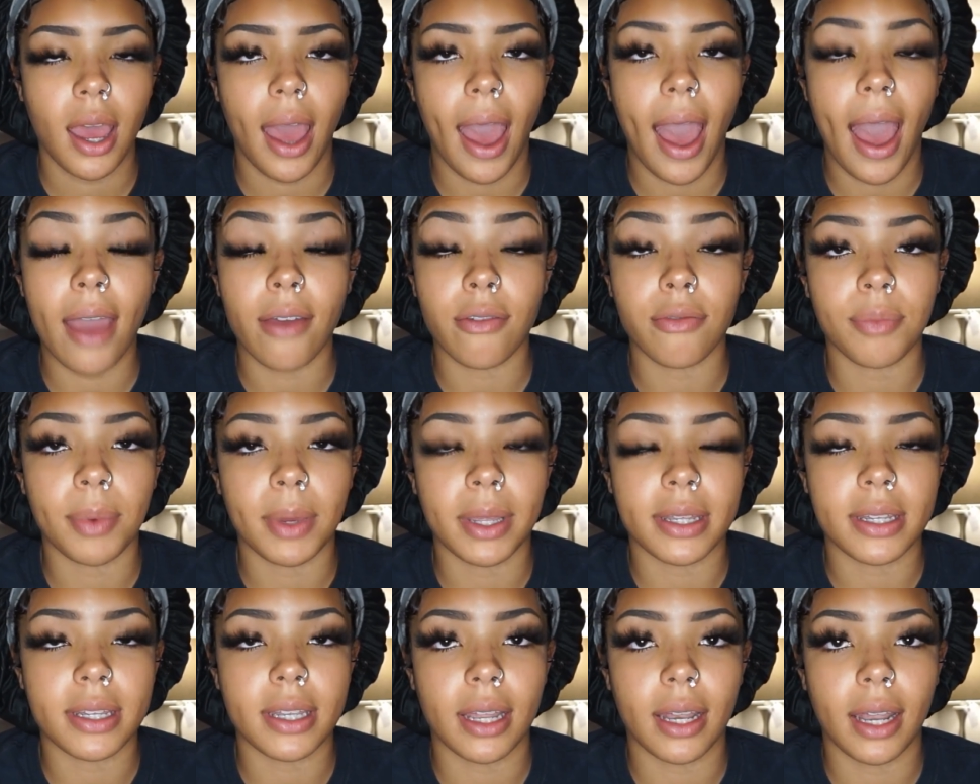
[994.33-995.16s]
i've
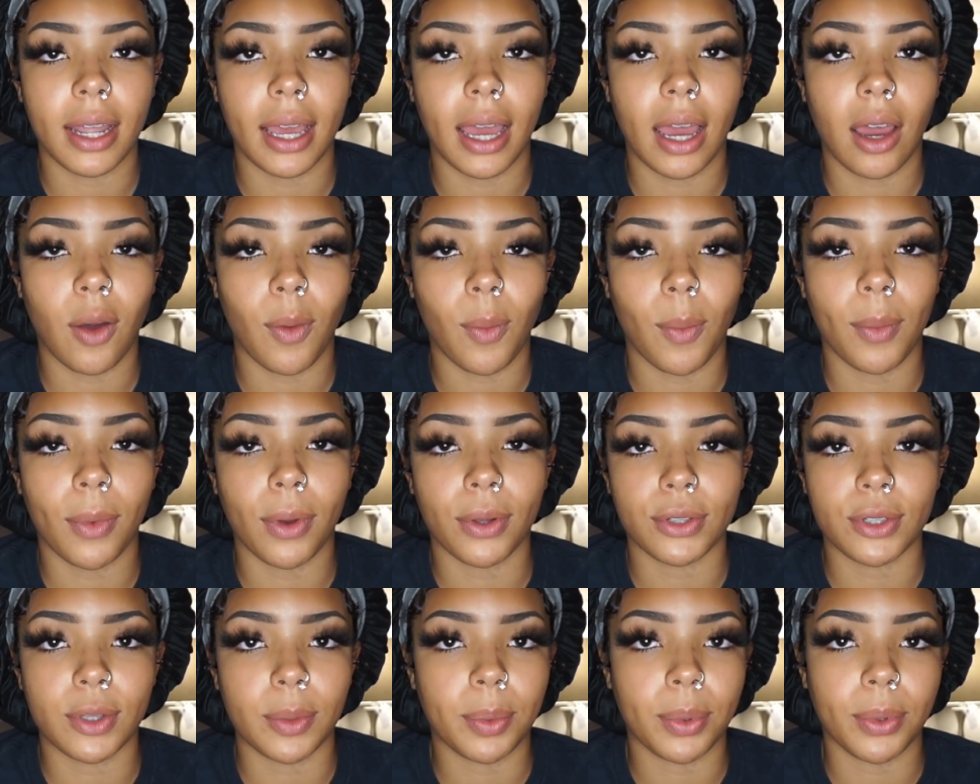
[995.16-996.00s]
been sending out
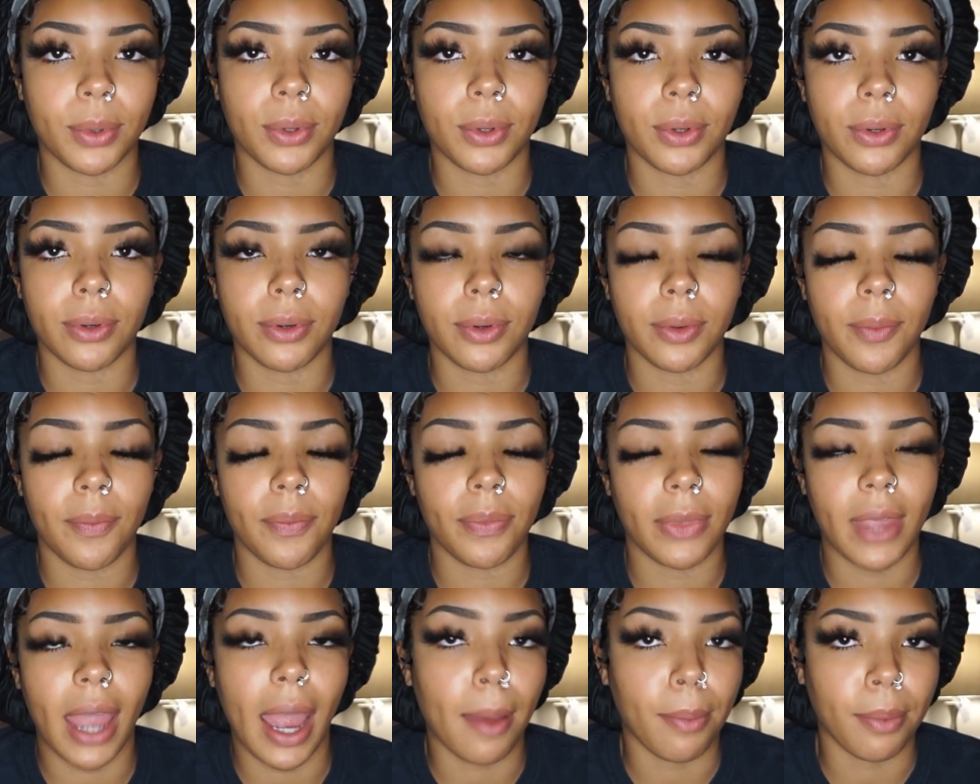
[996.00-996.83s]
multiple
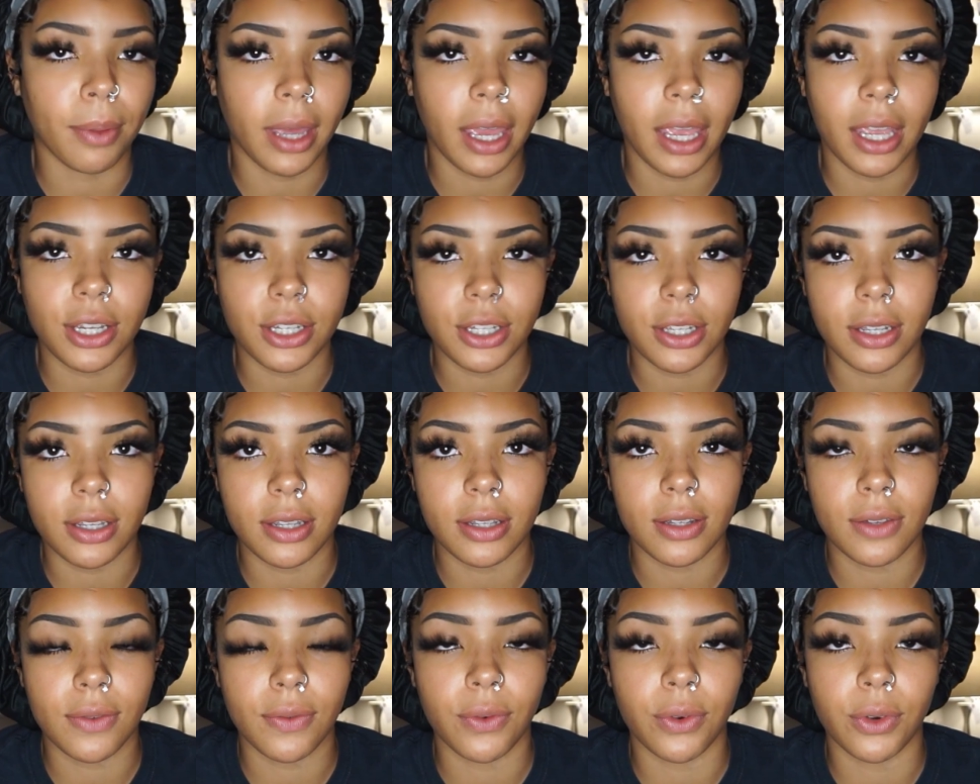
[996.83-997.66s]

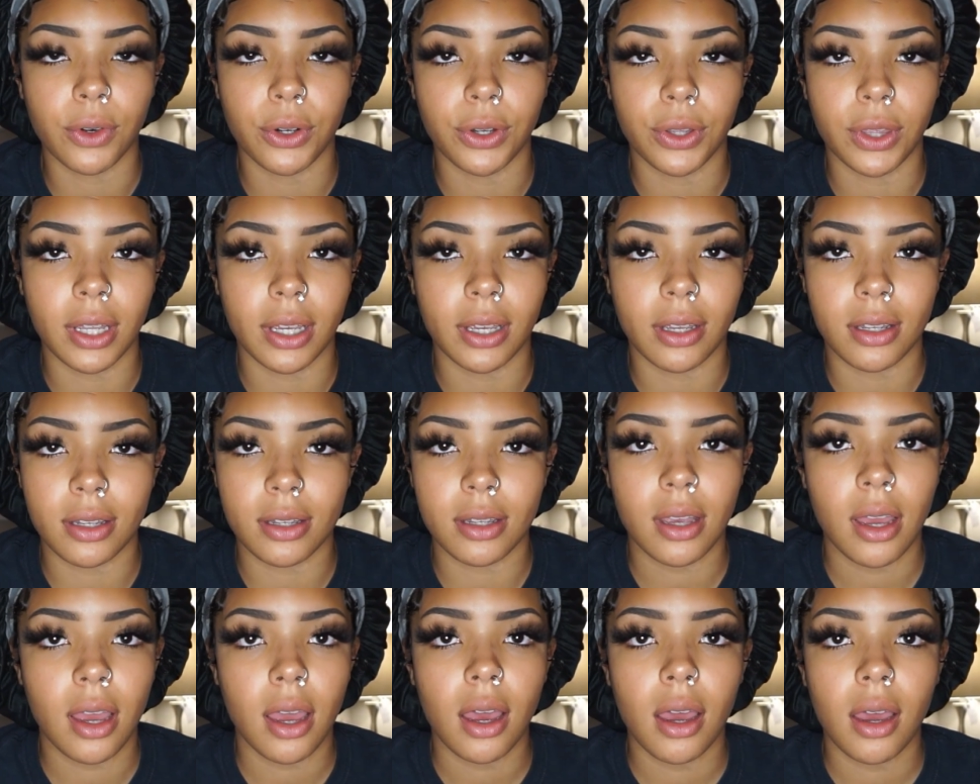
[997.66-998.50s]
applications for these
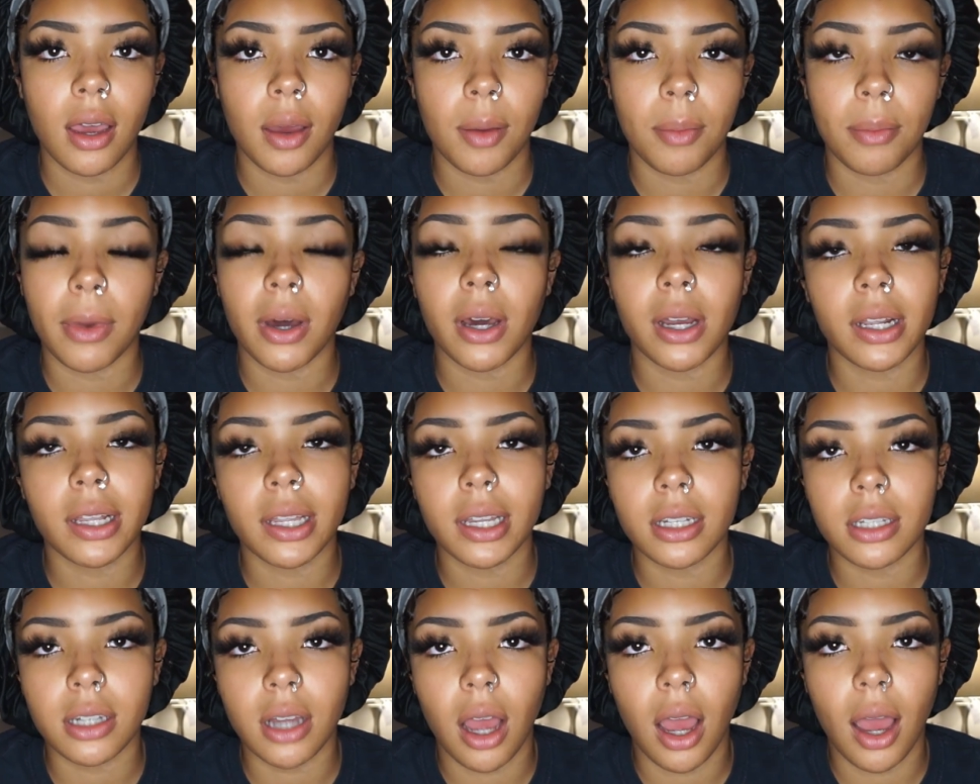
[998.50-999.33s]

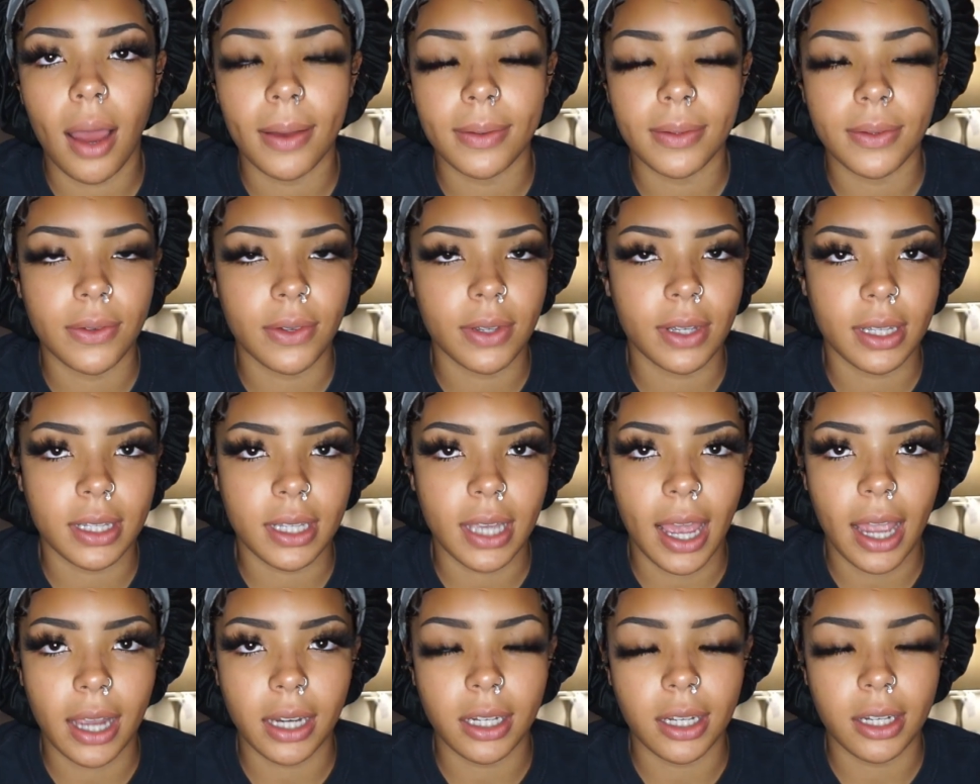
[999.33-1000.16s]
modeling jobs, for these
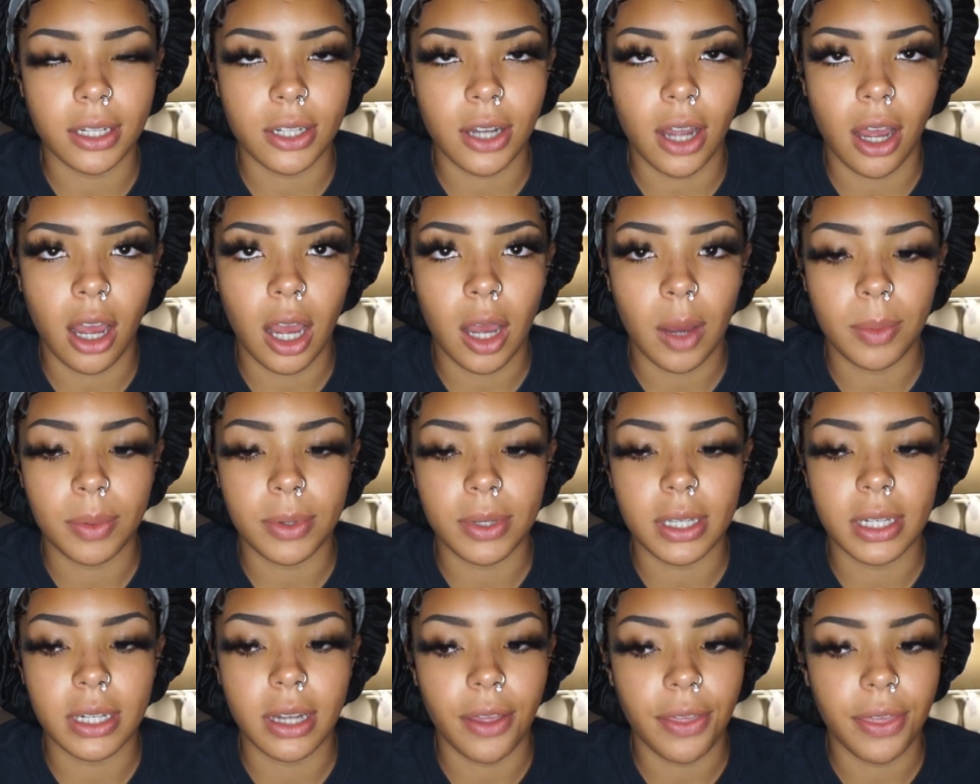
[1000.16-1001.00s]
acting
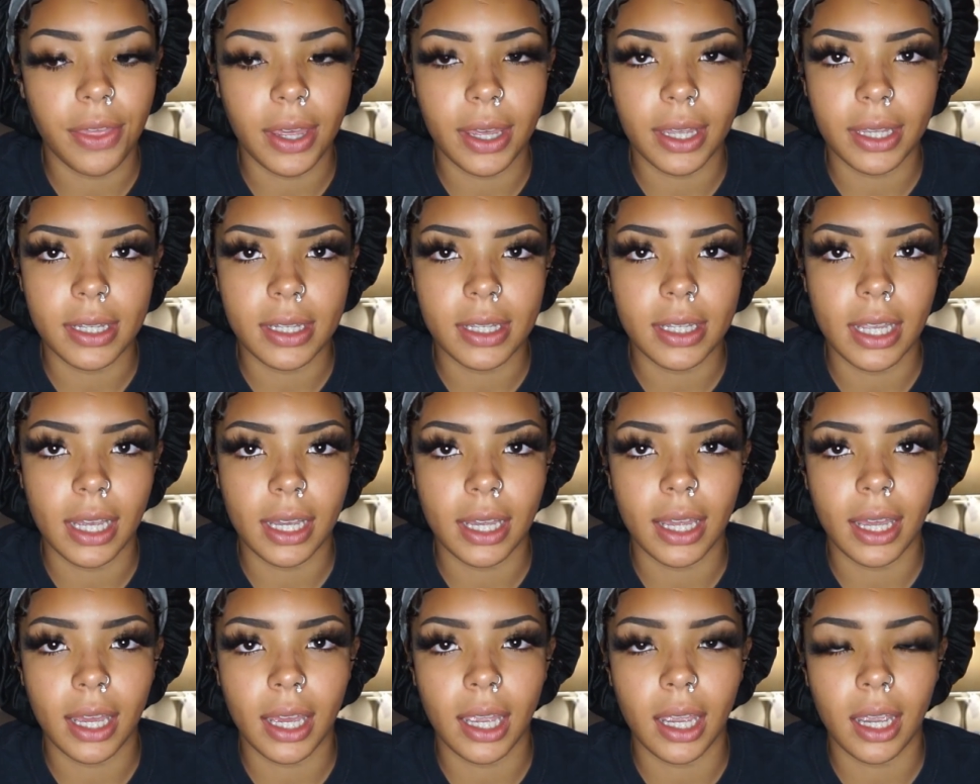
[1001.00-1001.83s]
jobs, nothing
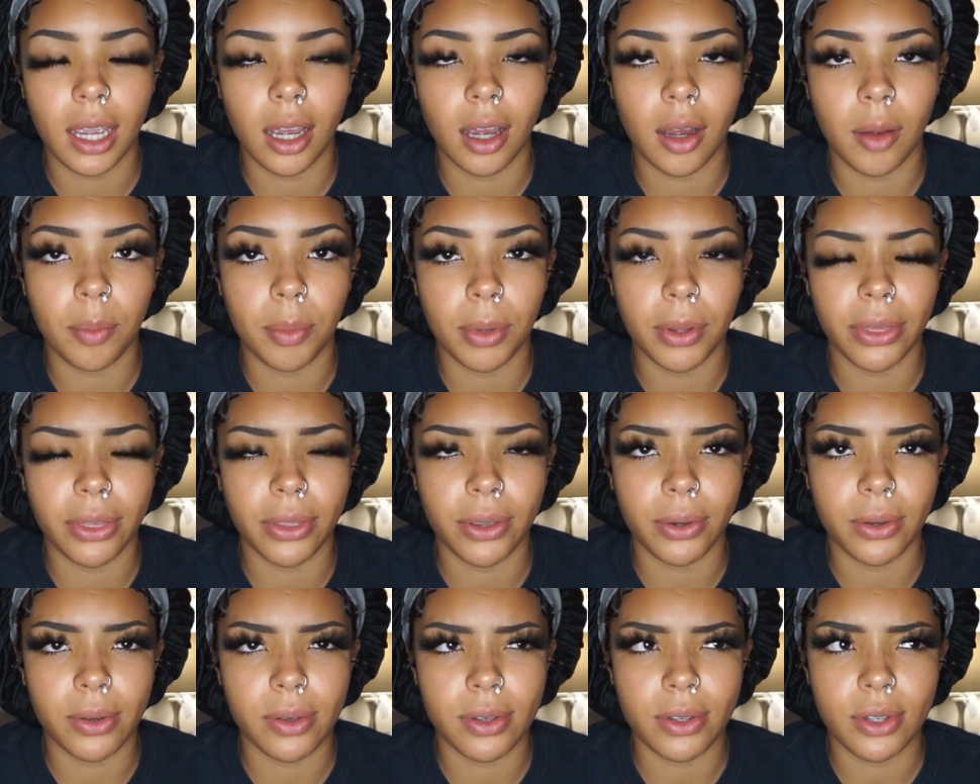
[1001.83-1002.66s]
sticking but
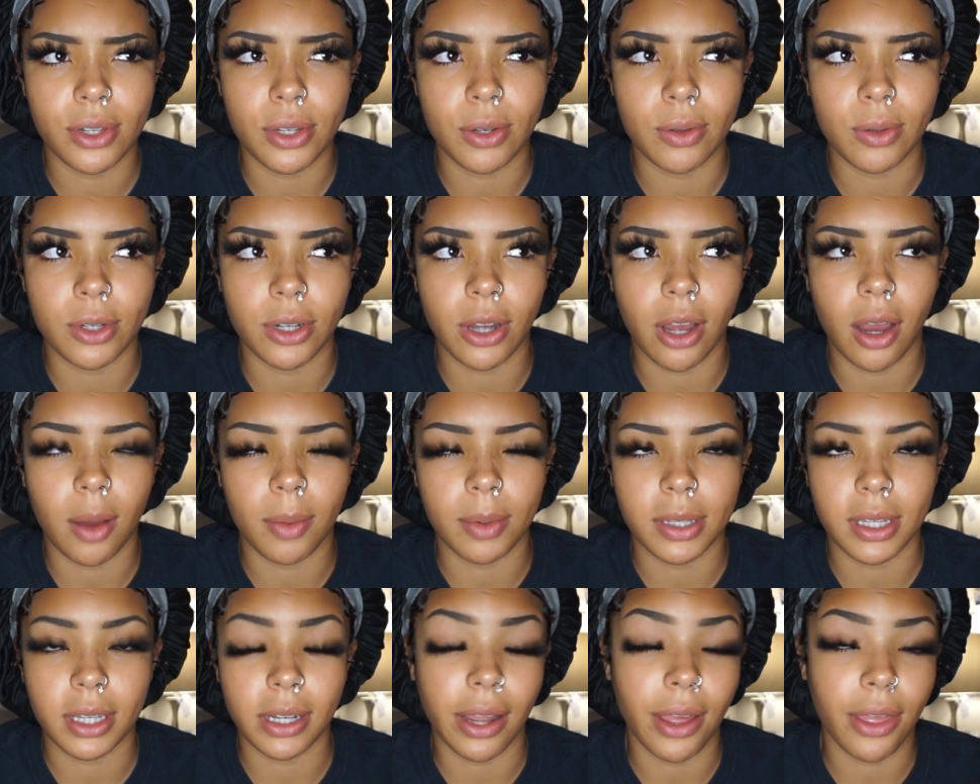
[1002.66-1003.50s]
those two
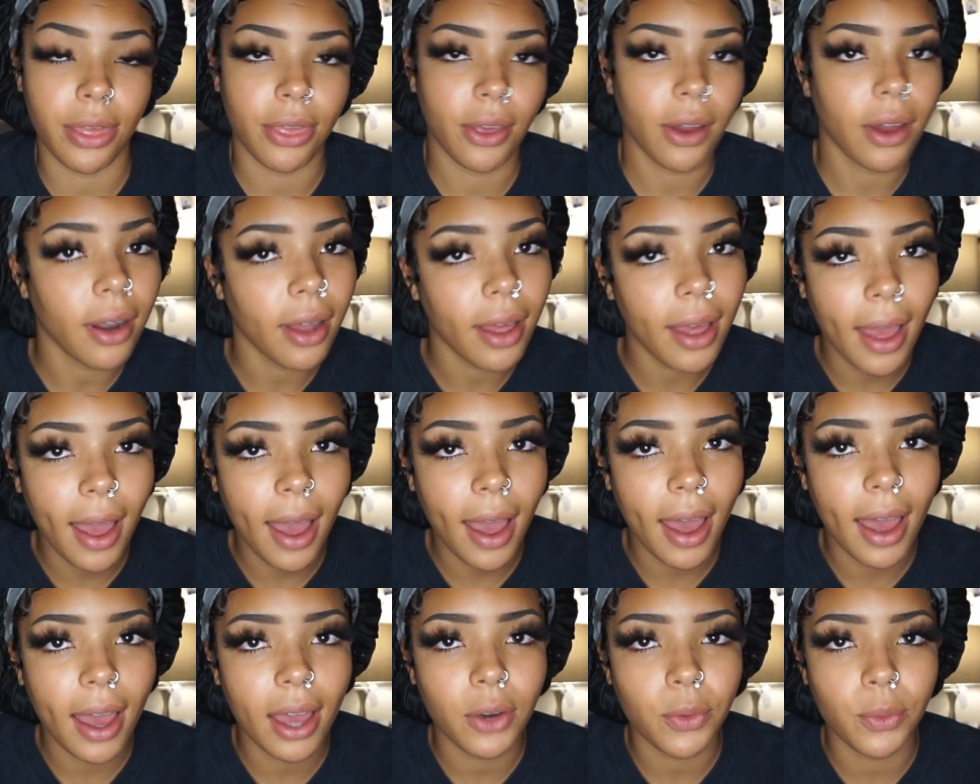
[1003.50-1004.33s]
jobs that I thought I
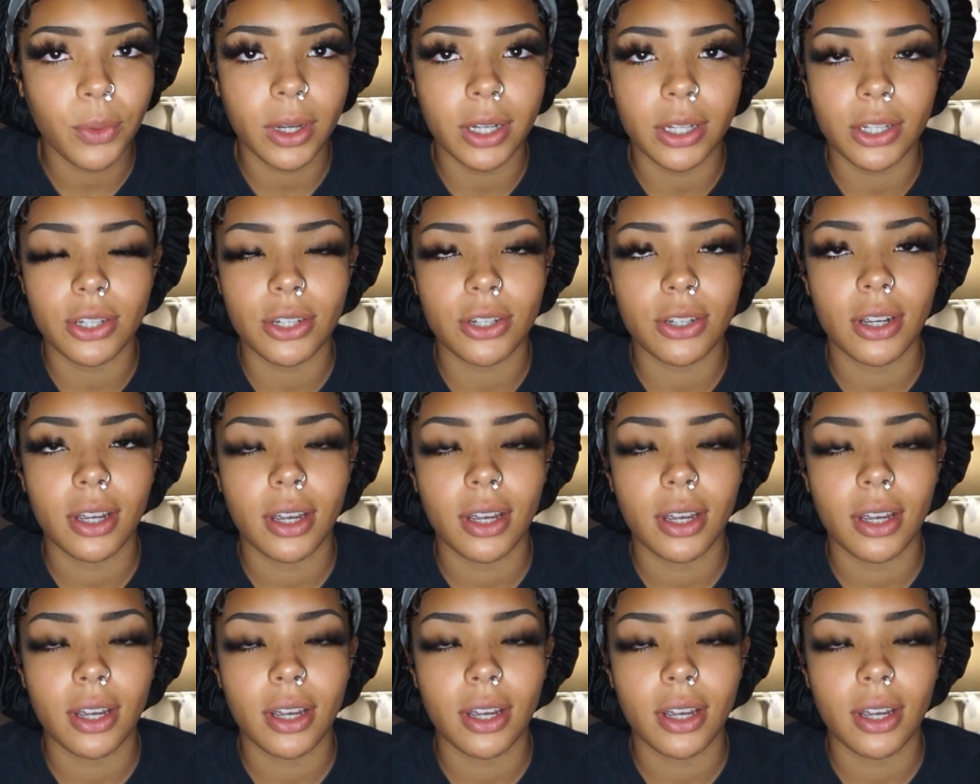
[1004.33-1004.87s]
had, which